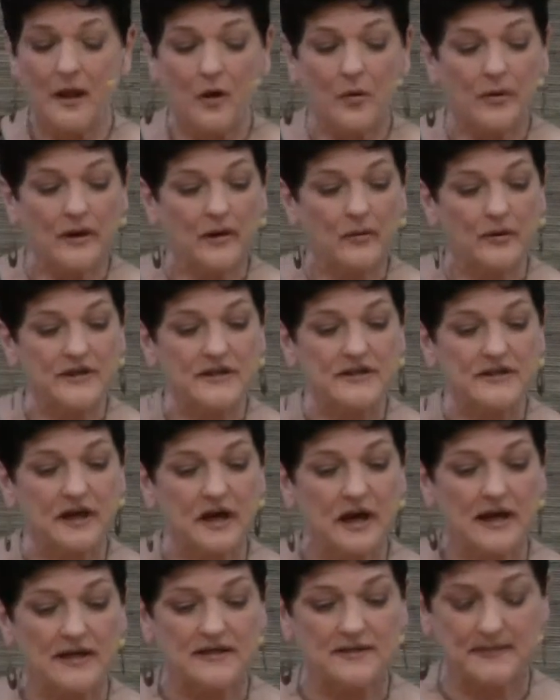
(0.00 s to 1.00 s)
When I worked in
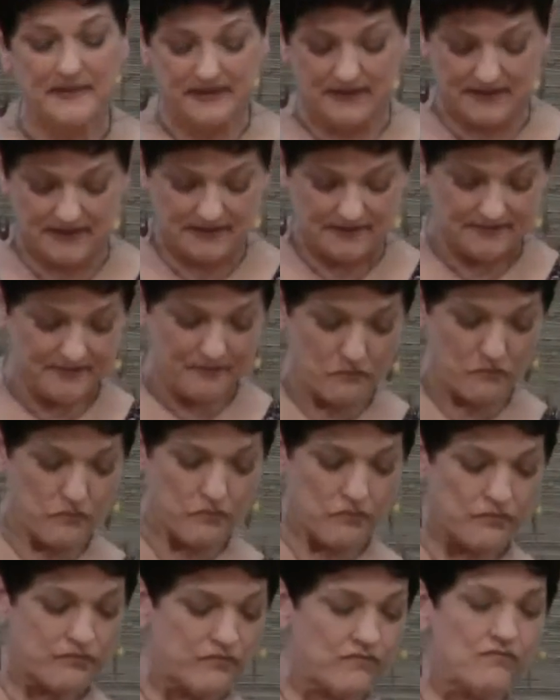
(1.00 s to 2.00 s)
hospice,
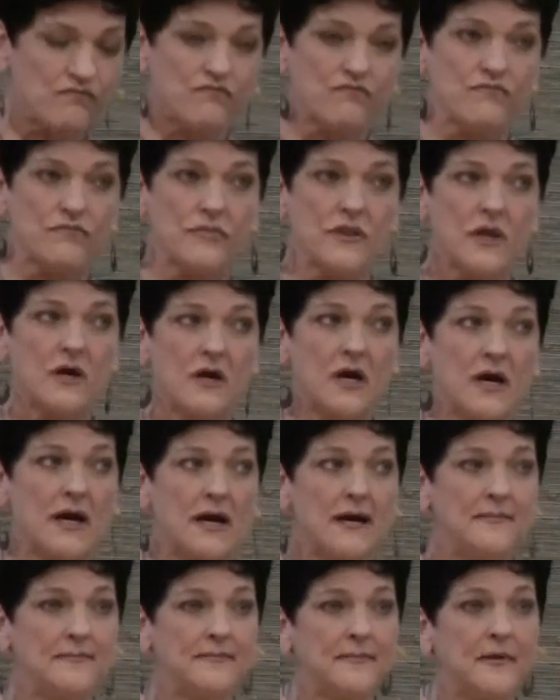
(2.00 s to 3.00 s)

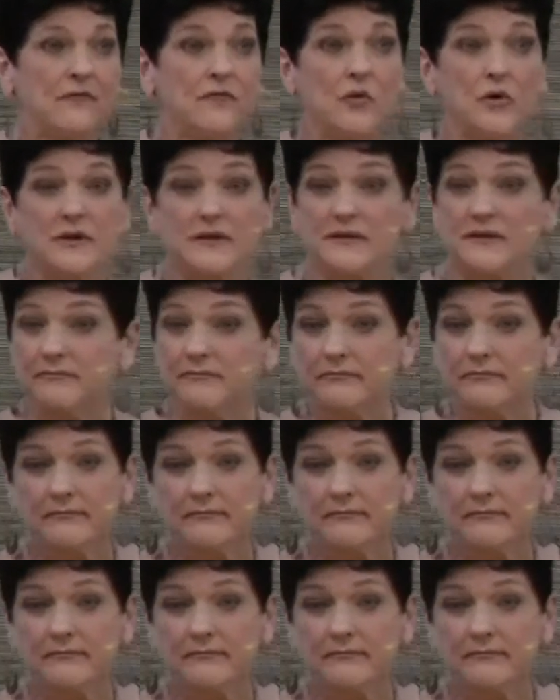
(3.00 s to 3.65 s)
of course,